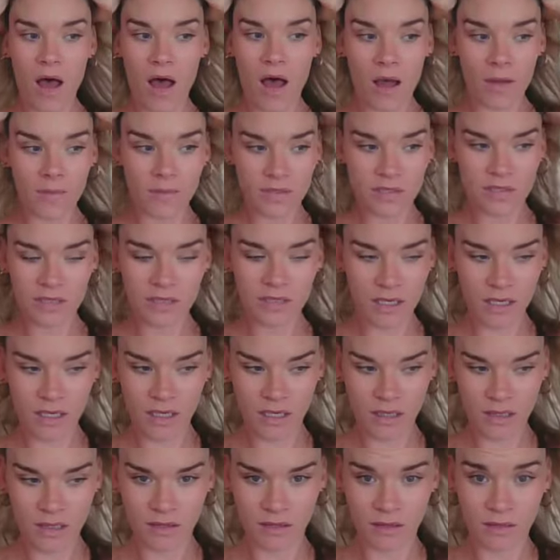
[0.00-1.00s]
I'm just going
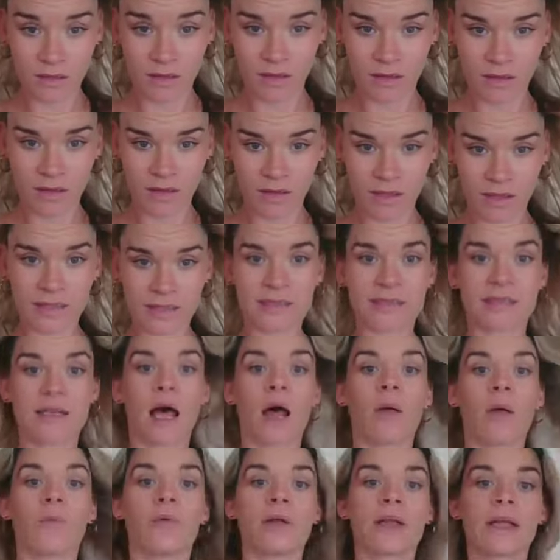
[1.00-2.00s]
to
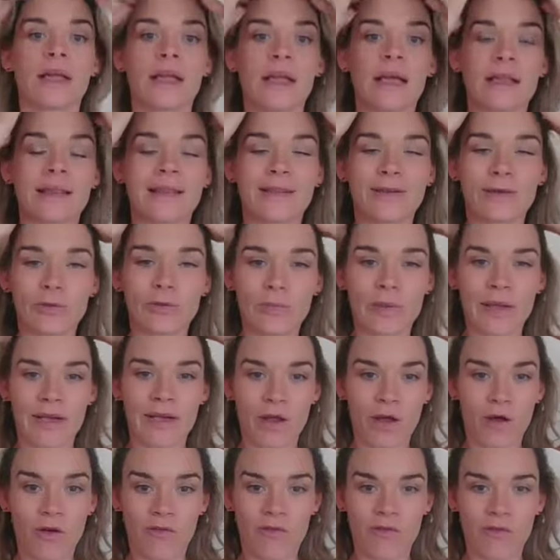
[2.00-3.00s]
start bringing a little bit
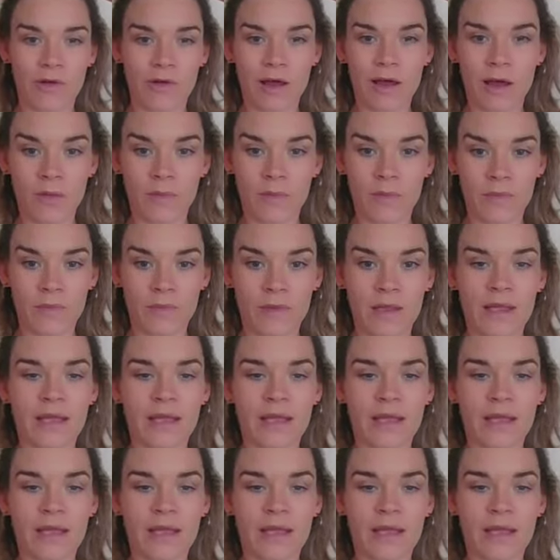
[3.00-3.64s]
of a